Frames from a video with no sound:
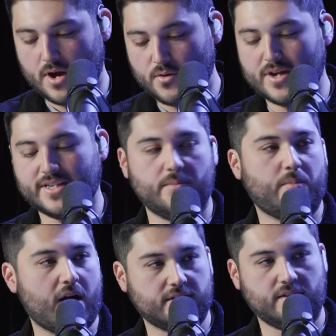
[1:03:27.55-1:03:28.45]
how do I stay
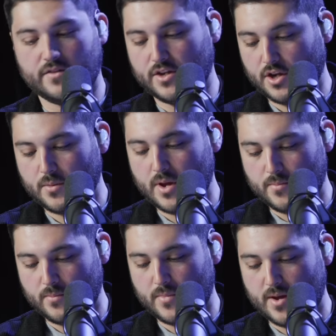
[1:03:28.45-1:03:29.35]
positive and
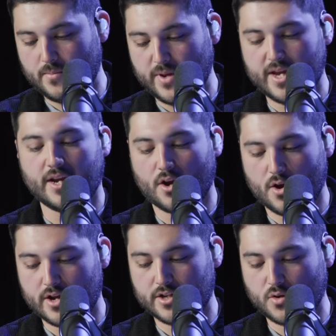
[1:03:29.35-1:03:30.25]
and, and be
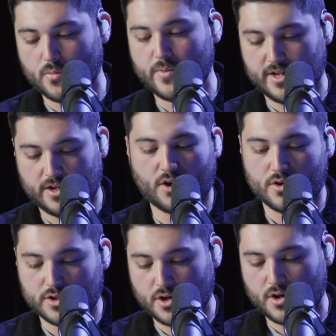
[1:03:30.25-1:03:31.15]
encouraged or be an
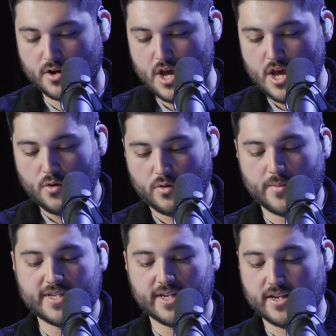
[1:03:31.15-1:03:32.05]
encourager when
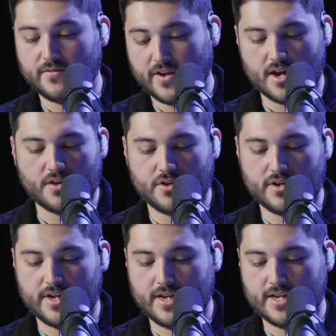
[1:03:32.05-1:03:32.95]
my significant other
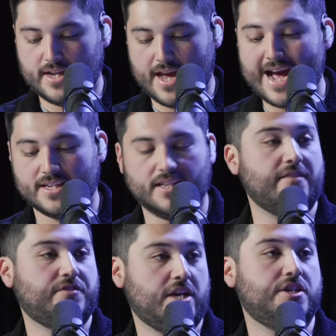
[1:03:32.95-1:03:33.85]
is, eh, has a
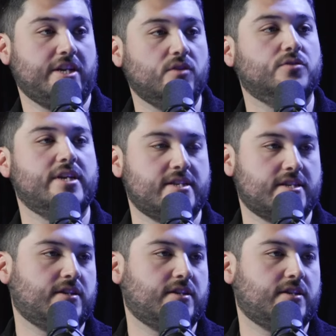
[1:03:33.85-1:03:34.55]
life changing illness?